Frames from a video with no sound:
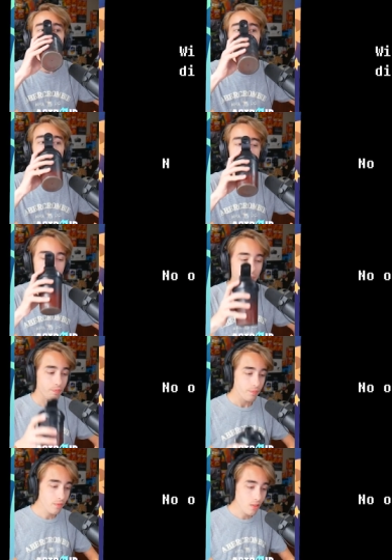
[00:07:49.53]
Hmm.
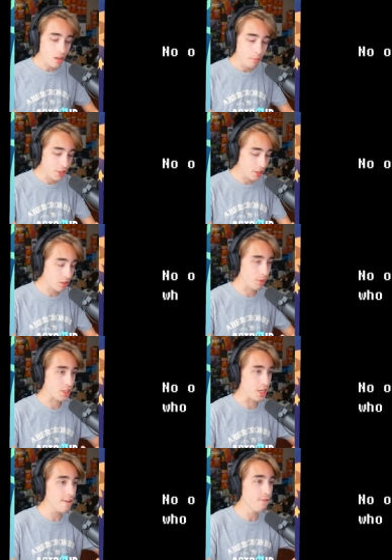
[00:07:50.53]
I've been drinking so much
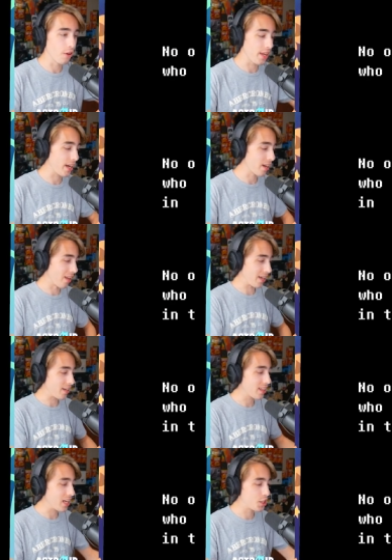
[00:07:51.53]
G Fuel that I gotta like
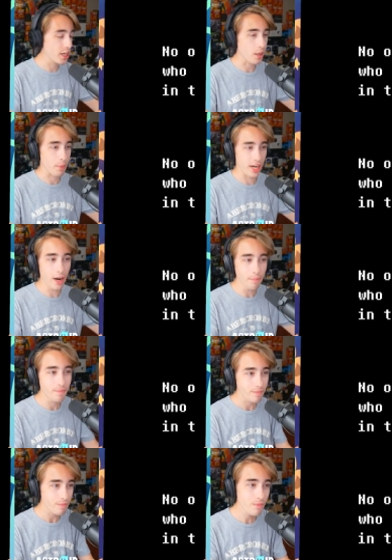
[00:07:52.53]
get that checkup, you know?
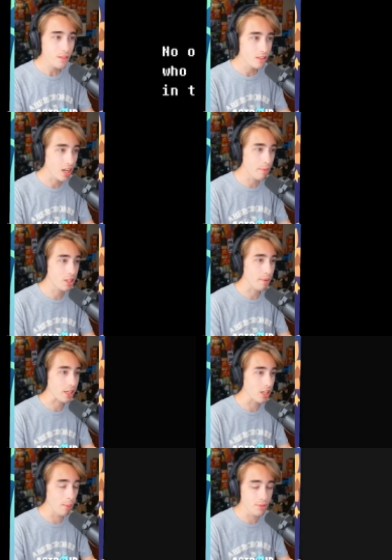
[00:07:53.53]
Gotta make sure my
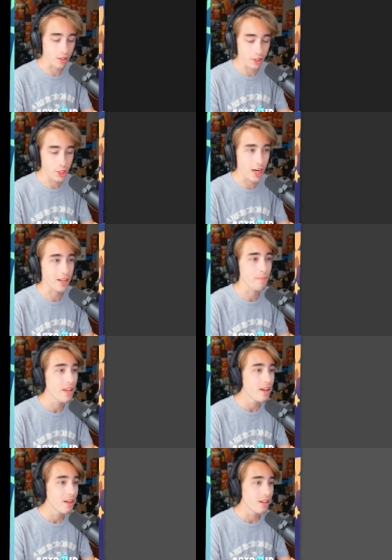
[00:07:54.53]
gums are in check.
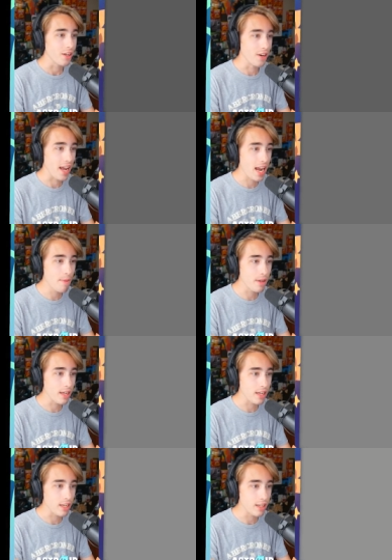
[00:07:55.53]
Your name
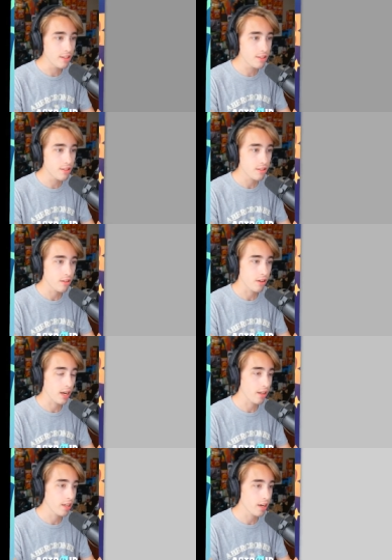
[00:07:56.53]
is...
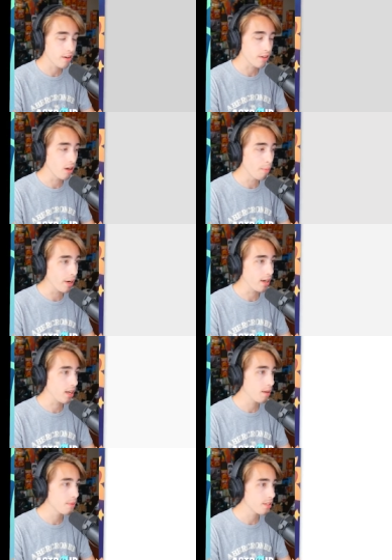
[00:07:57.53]
Okay, I think I already know my
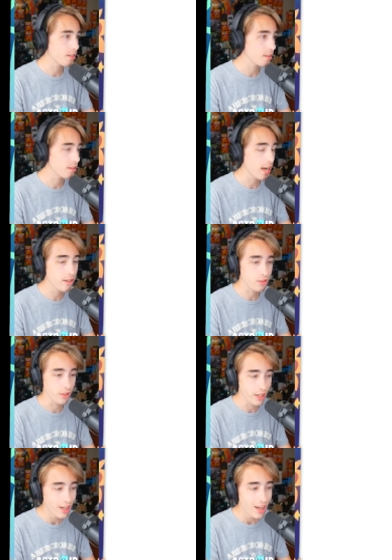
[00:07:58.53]
name. It's, it's Astroid.